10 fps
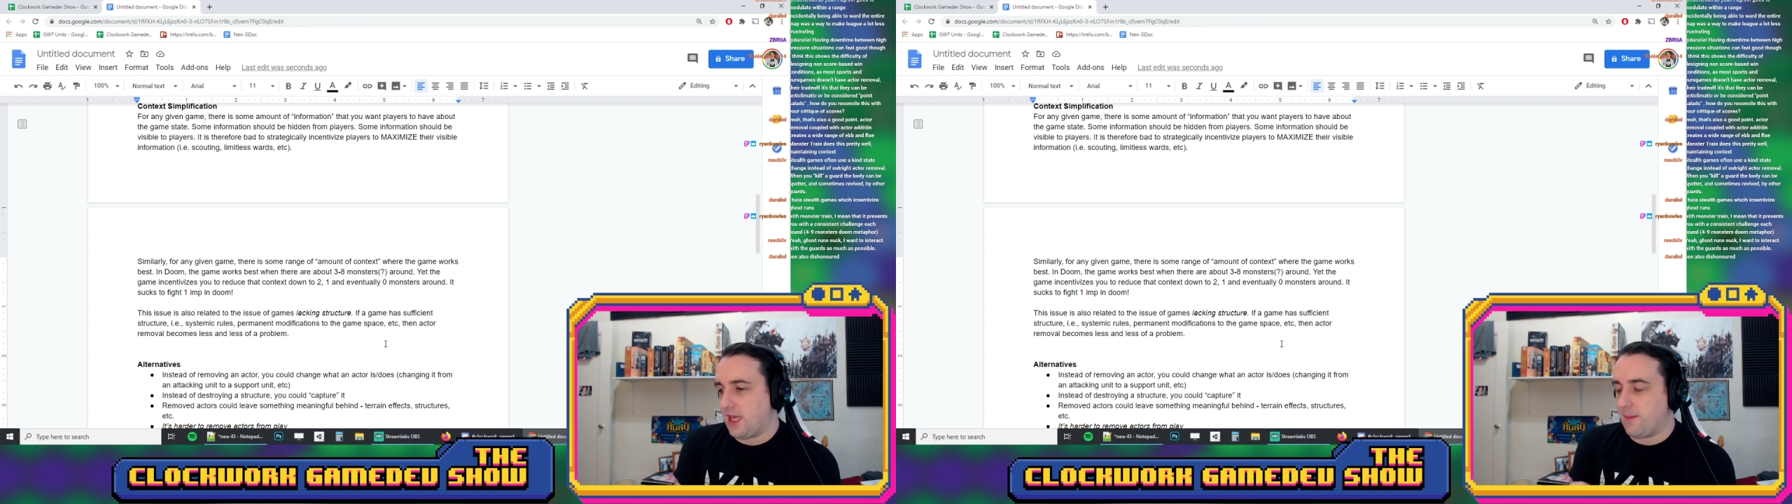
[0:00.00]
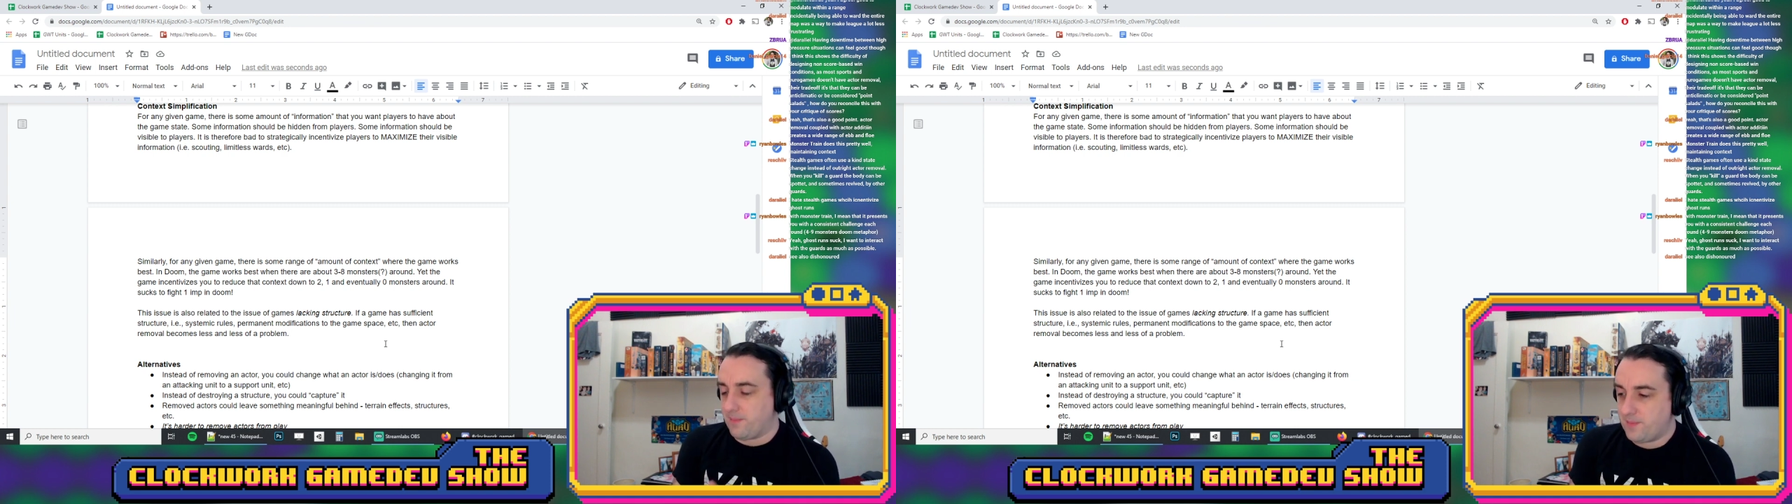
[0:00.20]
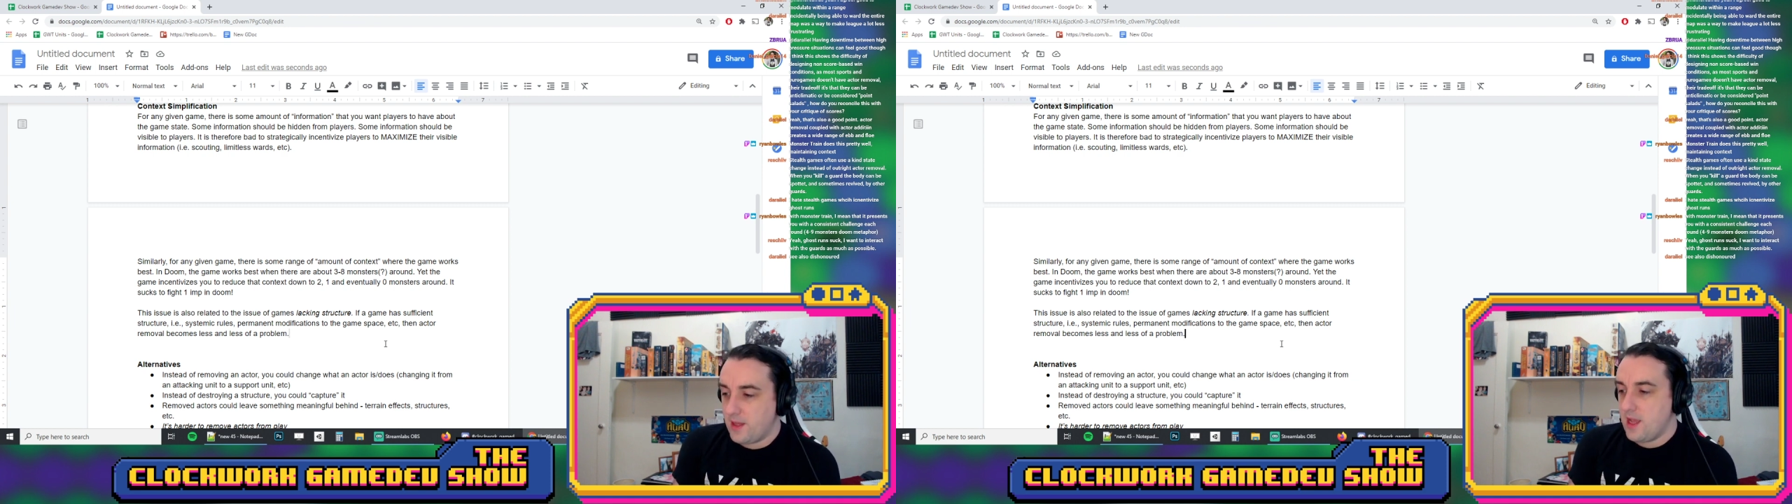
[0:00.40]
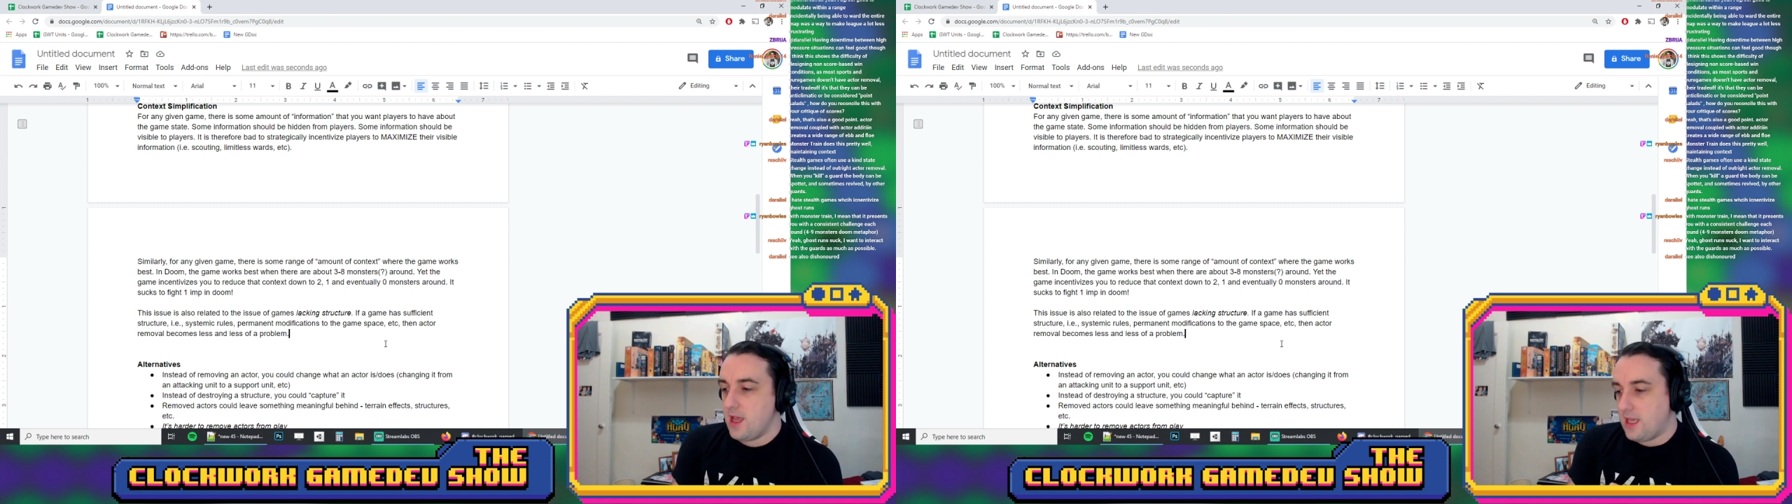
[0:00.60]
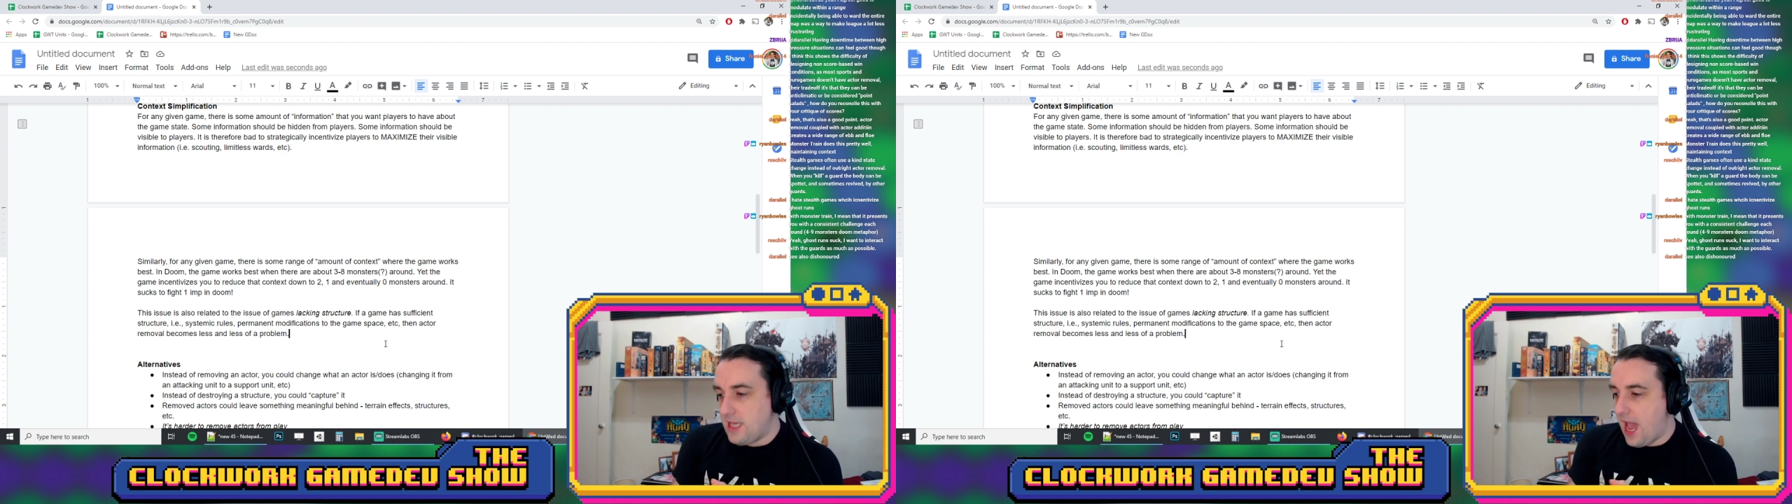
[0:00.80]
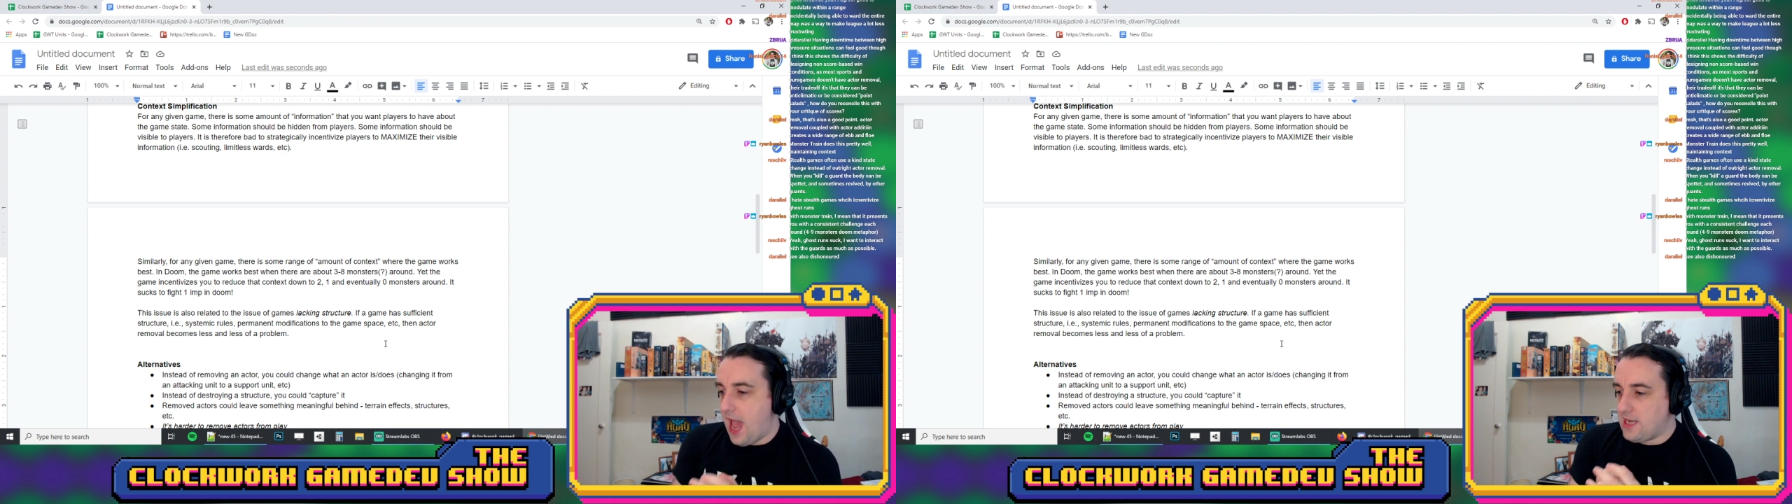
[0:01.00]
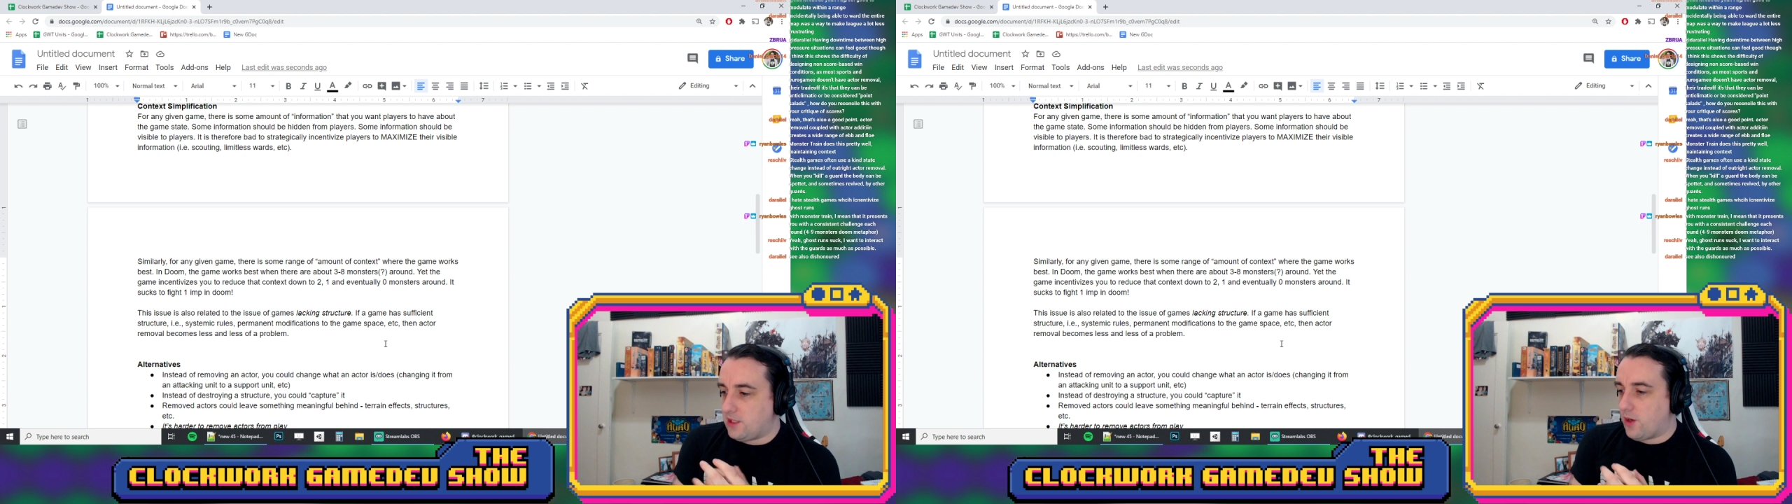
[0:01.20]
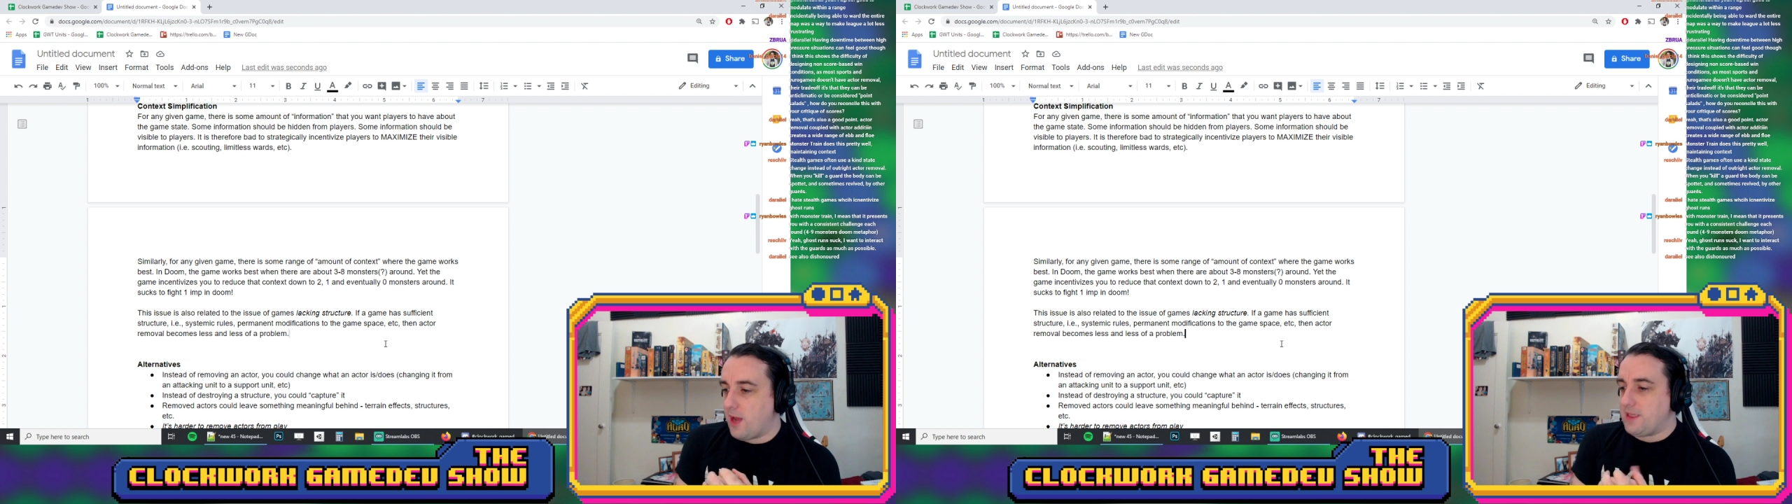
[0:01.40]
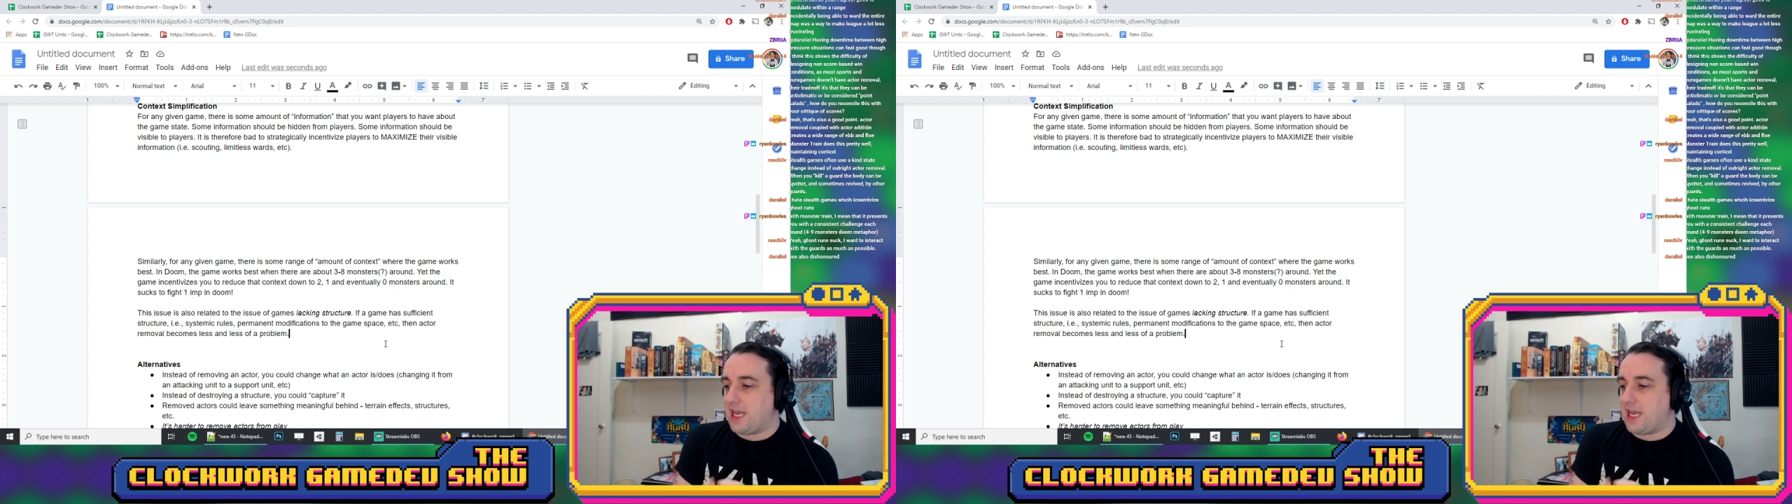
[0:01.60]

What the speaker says: them. Yeah, I don't know. I mean,